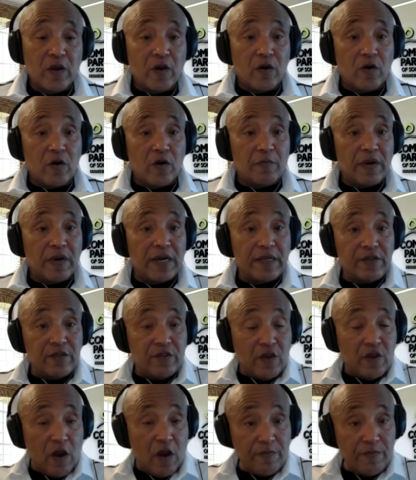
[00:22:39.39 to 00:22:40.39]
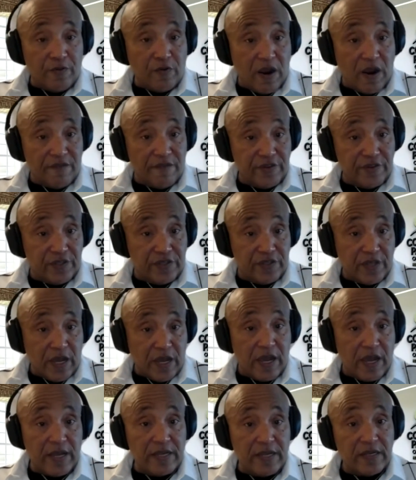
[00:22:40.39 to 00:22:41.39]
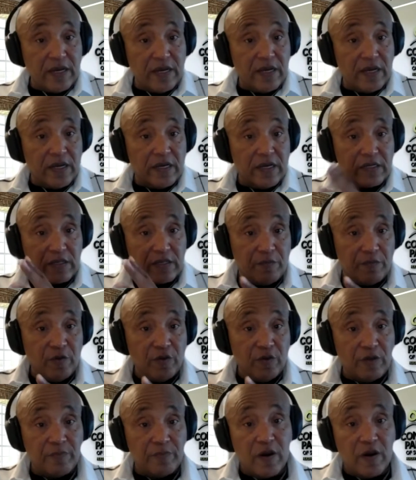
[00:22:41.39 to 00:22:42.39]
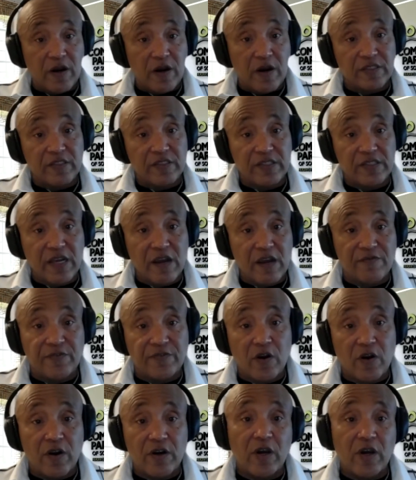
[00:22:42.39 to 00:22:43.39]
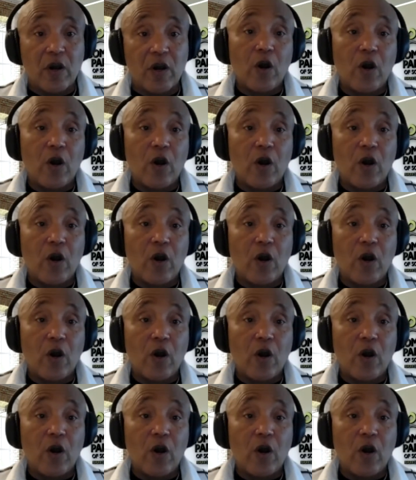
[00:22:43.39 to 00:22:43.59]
on my nonprofit side, uh, Community Partners of South Florida,